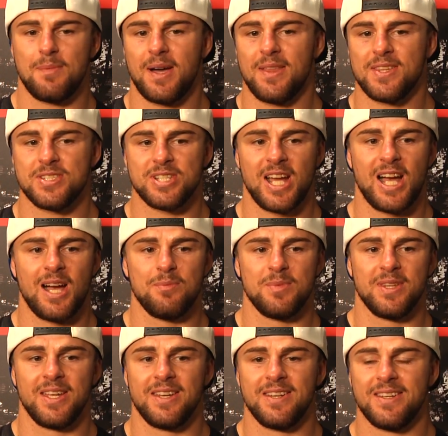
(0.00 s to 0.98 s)
on the job,
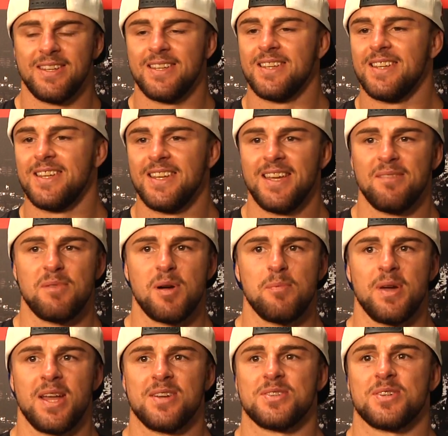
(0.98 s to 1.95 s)
and then my
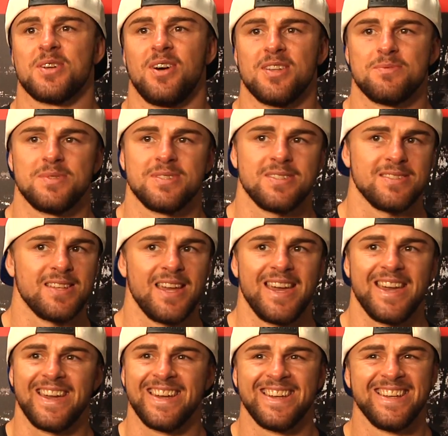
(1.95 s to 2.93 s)
manager calls me and says,
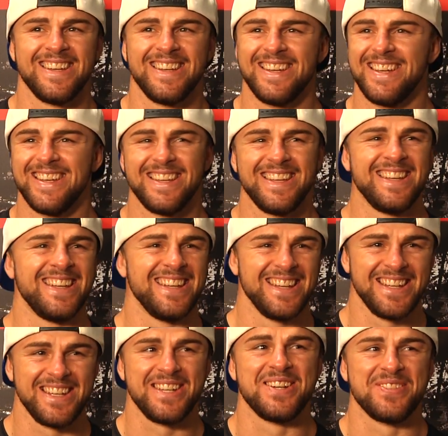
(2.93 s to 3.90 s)
"Hey,
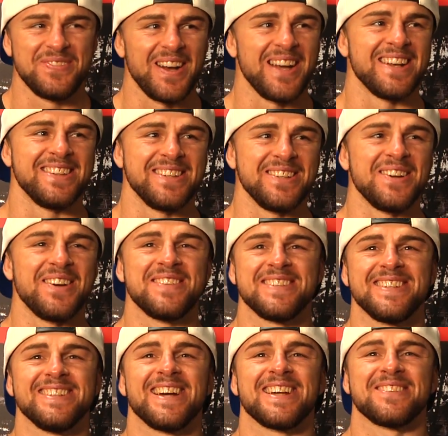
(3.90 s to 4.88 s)
you're fighting the
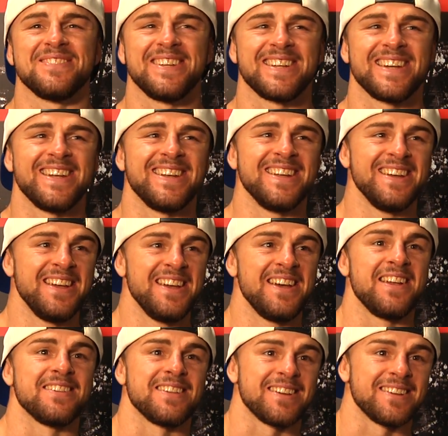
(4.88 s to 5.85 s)
UFC next weekend."
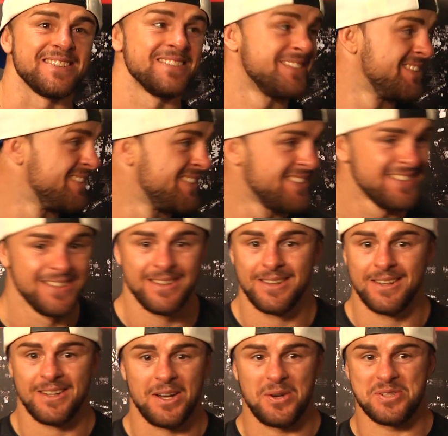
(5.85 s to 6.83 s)
I was like,
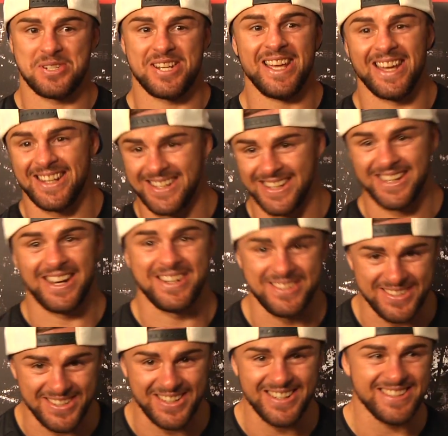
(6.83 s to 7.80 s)
"Oh shit, are you
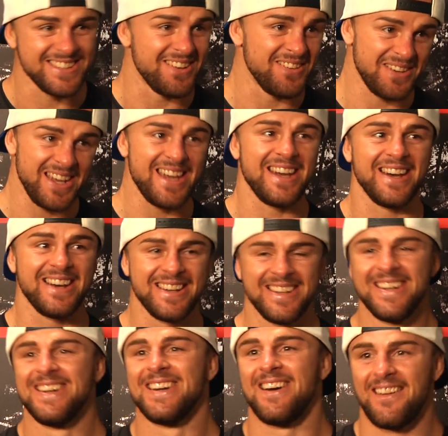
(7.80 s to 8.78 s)
serious? Okay, all
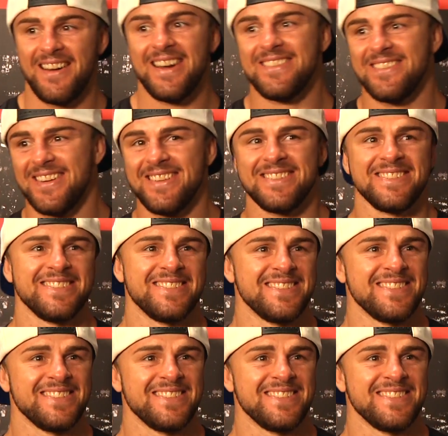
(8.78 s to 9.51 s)
right, well,